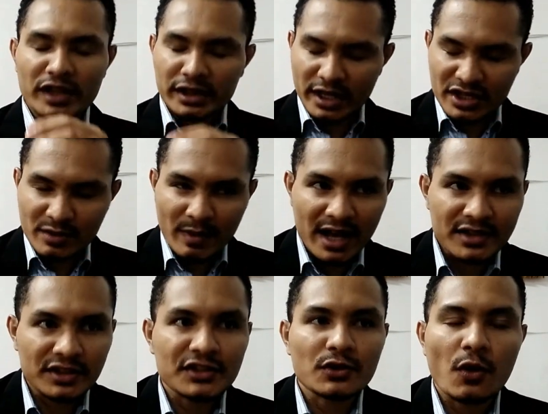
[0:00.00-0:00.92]
intangible
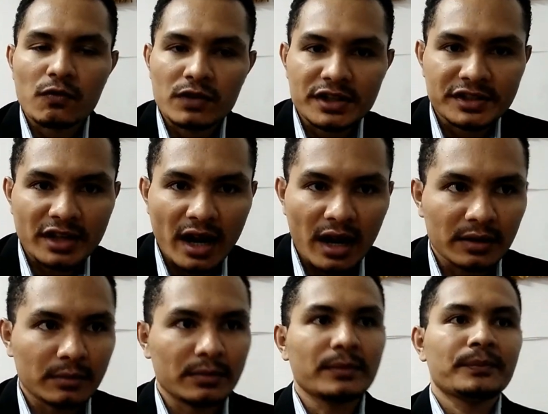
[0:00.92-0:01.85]
assets over
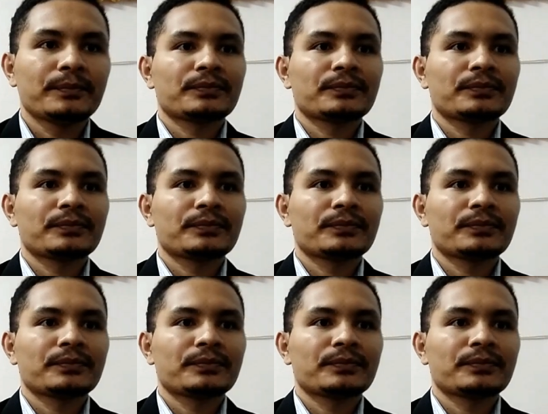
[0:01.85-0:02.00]
time.